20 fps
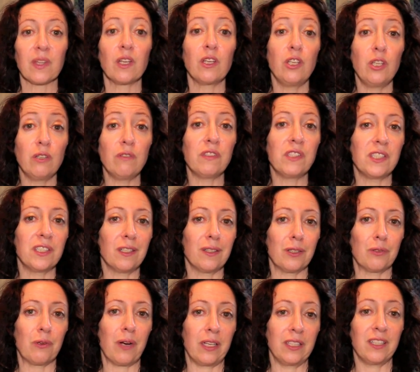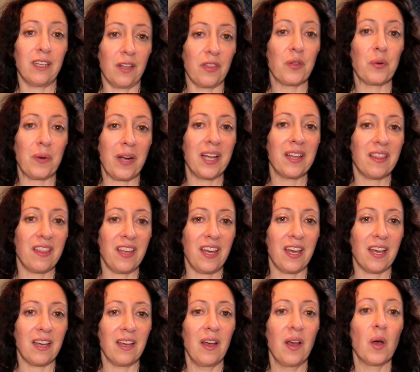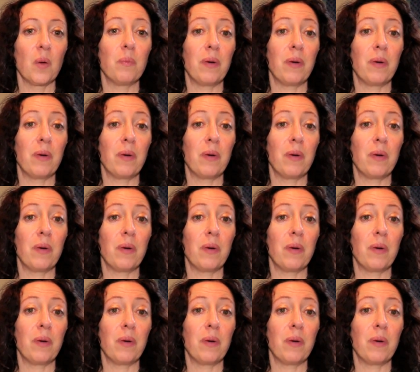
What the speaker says: you've still done the right thing